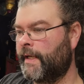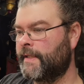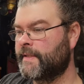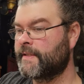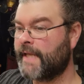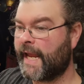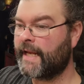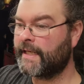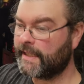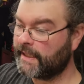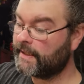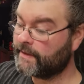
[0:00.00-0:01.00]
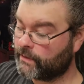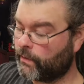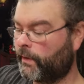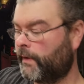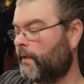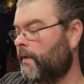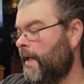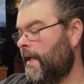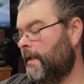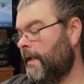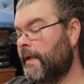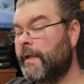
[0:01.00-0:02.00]
a sandy soil
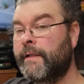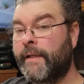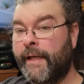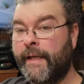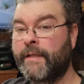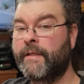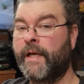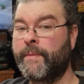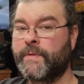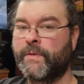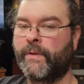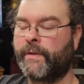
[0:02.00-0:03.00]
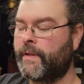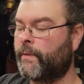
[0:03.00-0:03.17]
and a clay type soil.